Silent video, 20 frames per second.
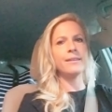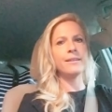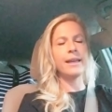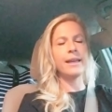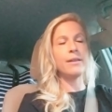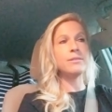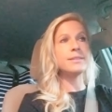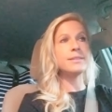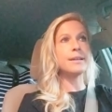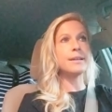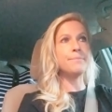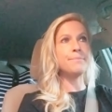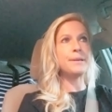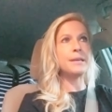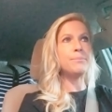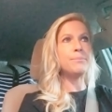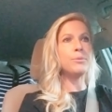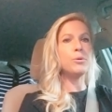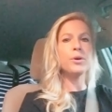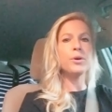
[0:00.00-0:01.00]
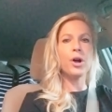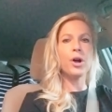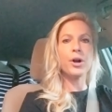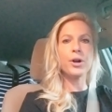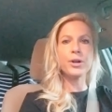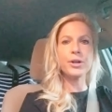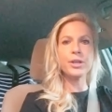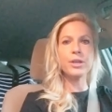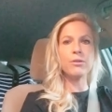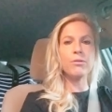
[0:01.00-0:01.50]
And some people would
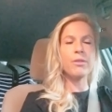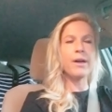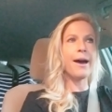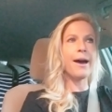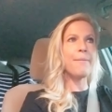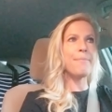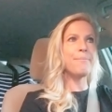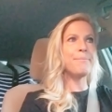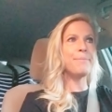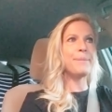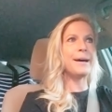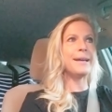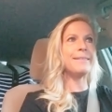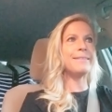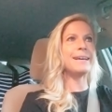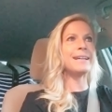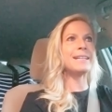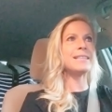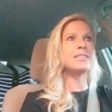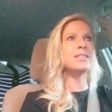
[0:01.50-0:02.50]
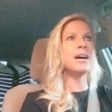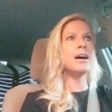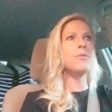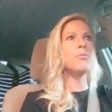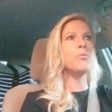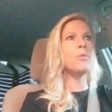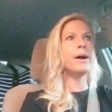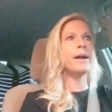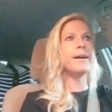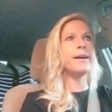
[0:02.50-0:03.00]
argue that, but that's not
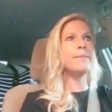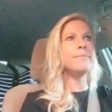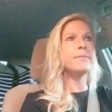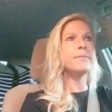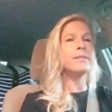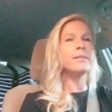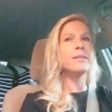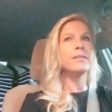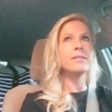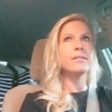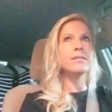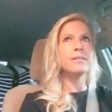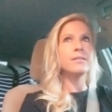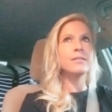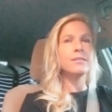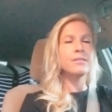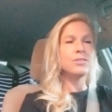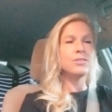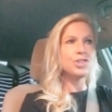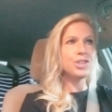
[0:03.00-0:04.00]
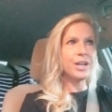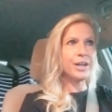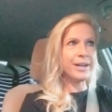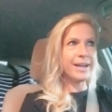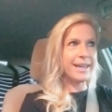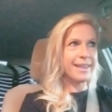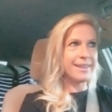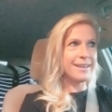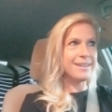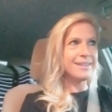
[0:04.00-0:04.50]
why I'm
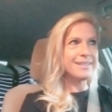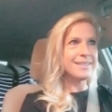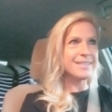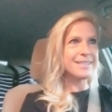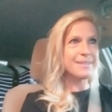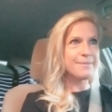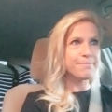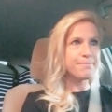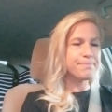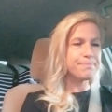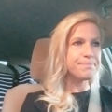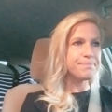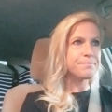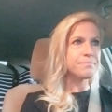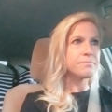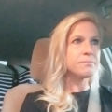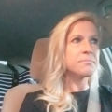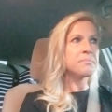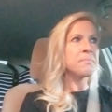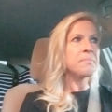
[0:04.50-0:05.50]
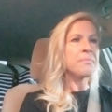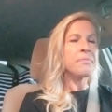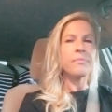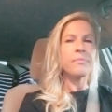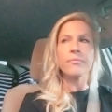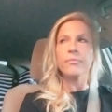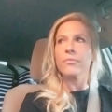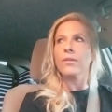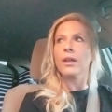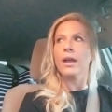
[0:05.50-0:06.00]
sharing this.
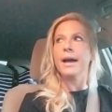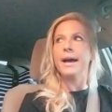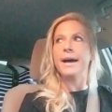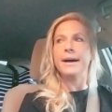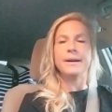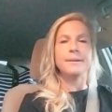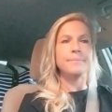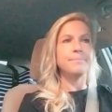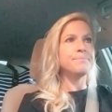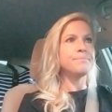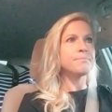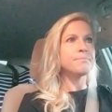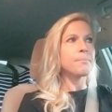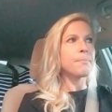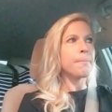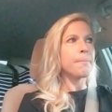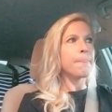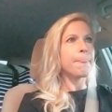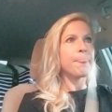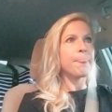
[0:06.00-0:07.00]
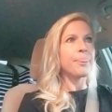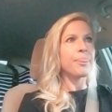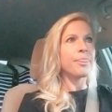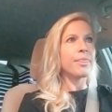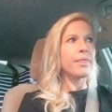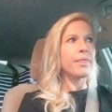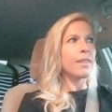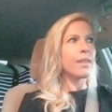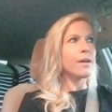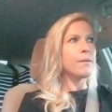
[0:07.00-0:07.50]

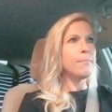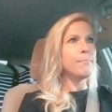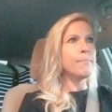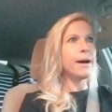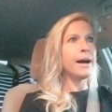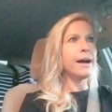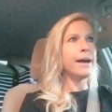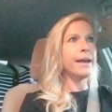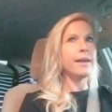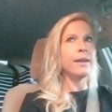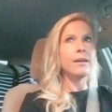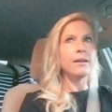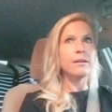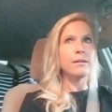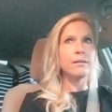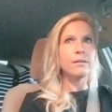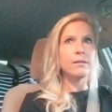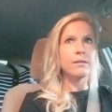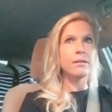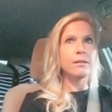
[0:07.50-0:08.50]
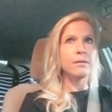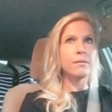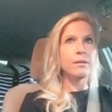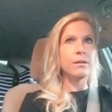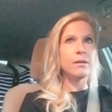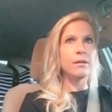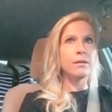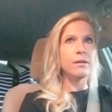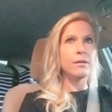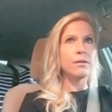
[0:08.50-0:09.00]
Um, my,
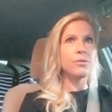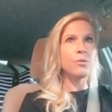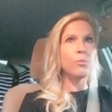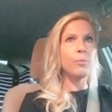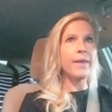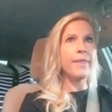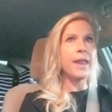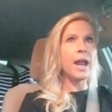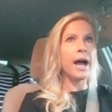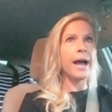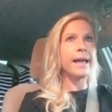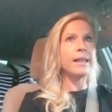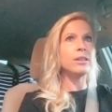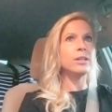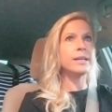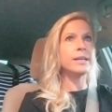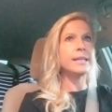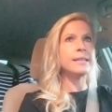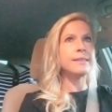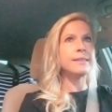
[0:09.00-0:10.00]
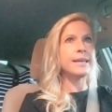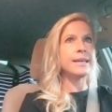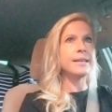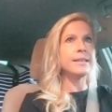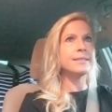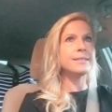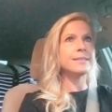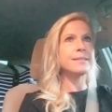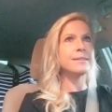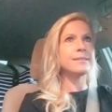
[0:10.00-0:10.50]
the way that I look at
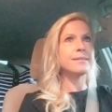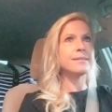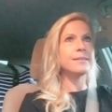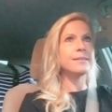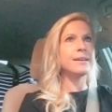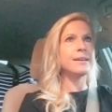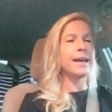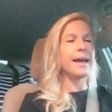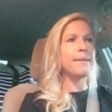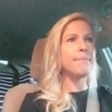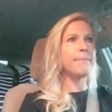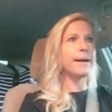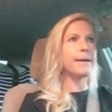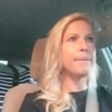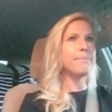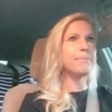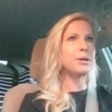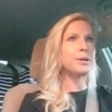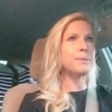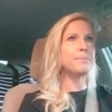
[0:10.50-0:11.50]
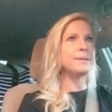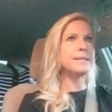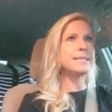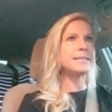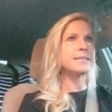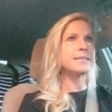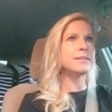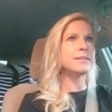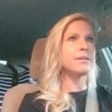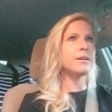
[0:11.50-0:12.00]
things and my
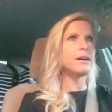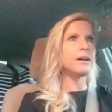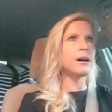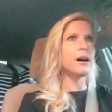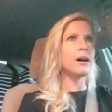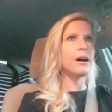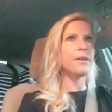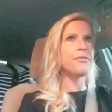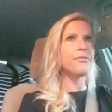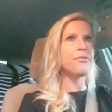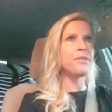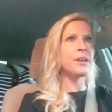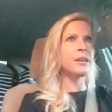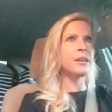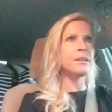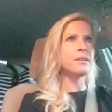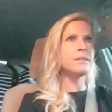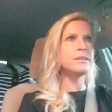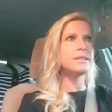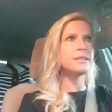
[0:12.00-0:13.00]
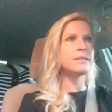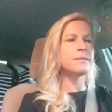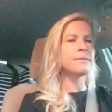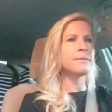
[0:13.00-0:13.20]
purpose of things